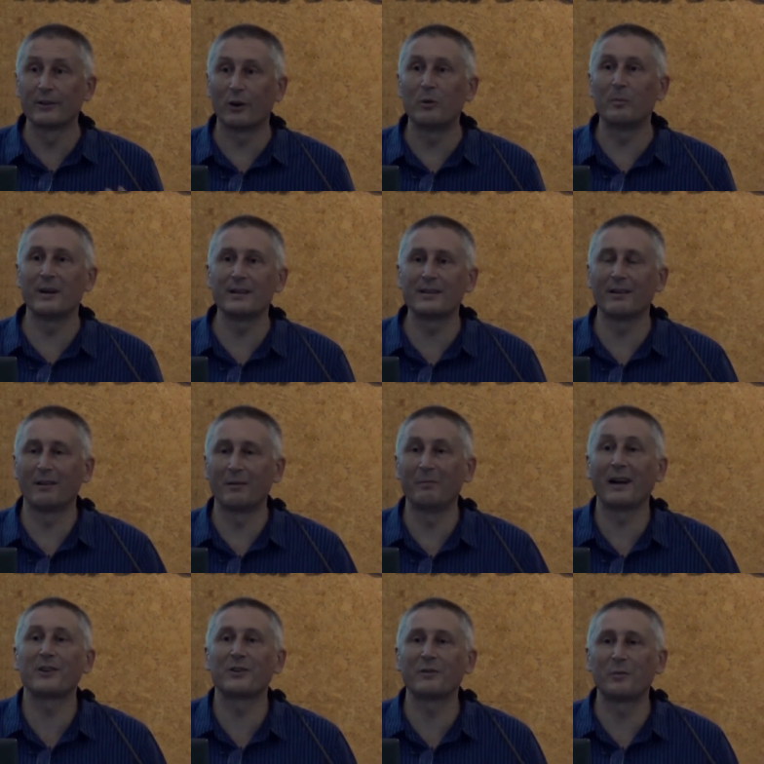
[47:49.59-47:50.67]
almost
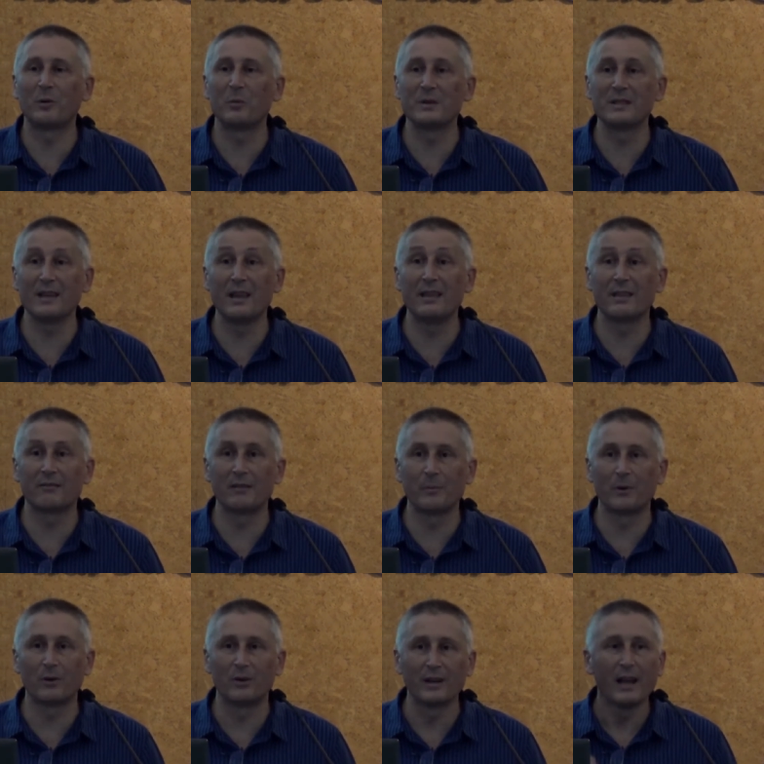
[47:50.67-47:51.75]
much of what was in the
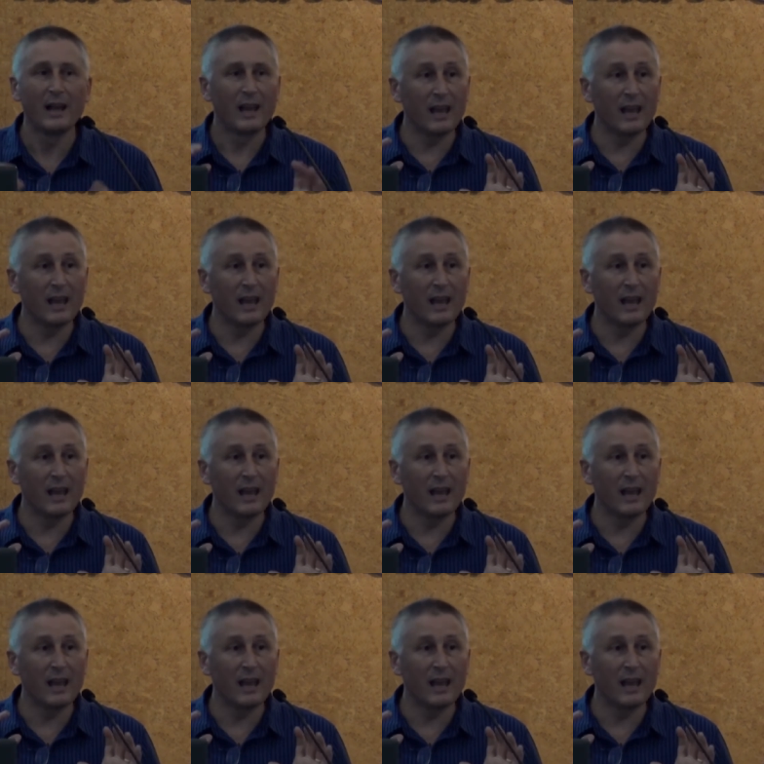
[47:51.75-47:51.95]
report.